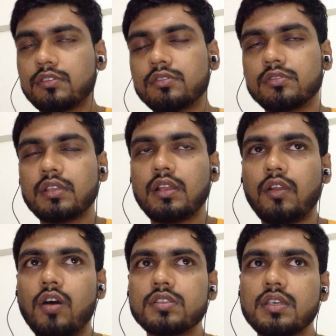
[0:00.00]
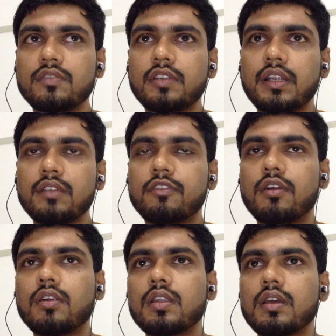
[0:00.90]
so the loss given
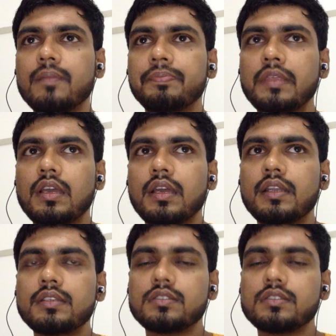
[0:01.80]
default, it is